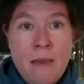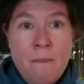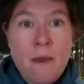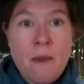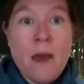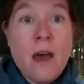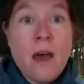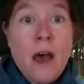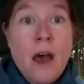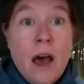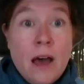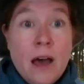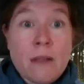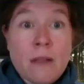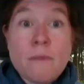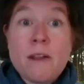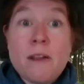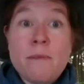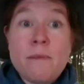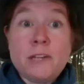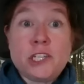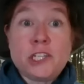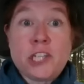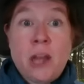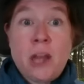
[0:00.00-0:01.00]
And I'm going to
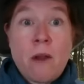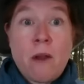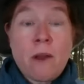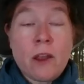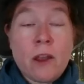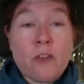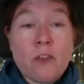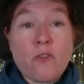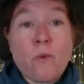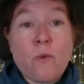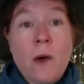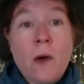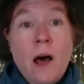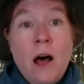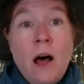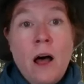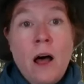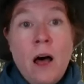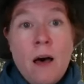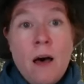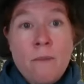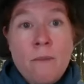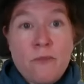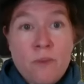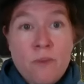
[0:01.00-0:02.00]
be sharing as
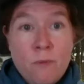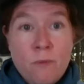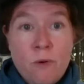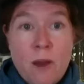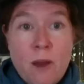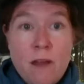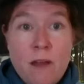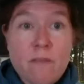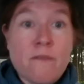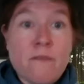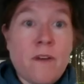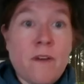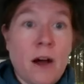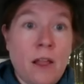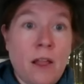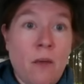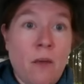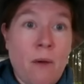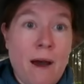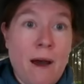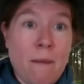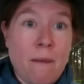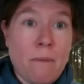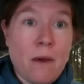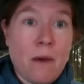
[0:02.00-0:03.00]
well um, some great
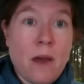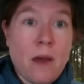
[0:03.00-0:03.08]
follow-up